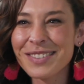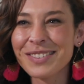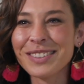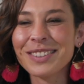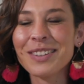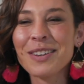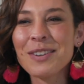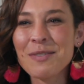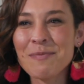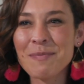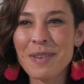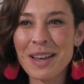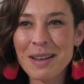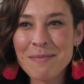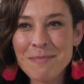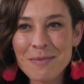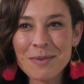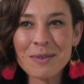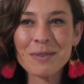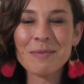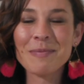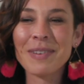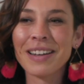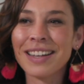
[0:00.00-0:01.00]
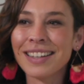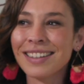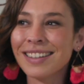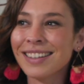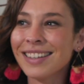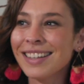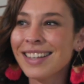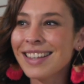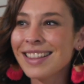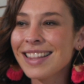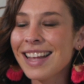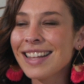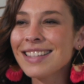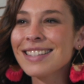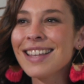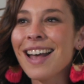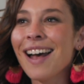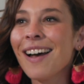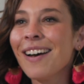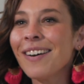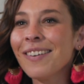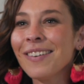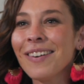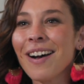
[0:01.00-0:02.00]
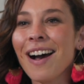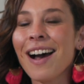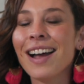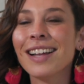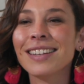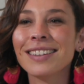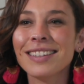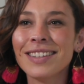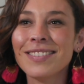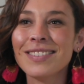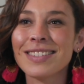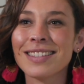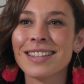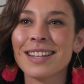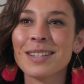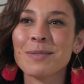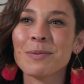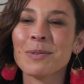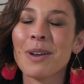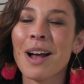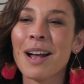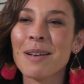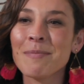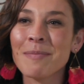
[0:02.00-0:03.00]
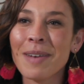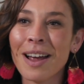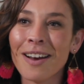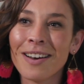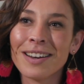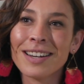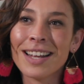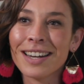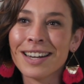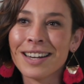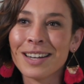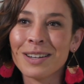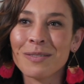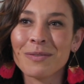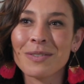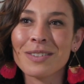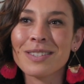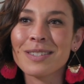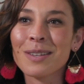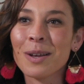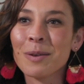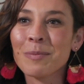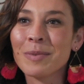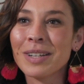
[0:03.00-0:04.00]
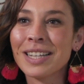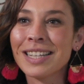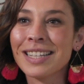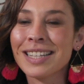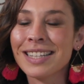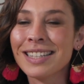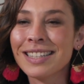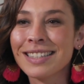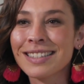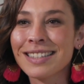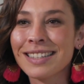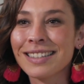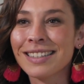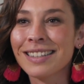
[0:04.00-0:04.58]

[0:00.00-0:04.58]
to a lot of people, but that's how I lived and that's what I marinated in for so many years,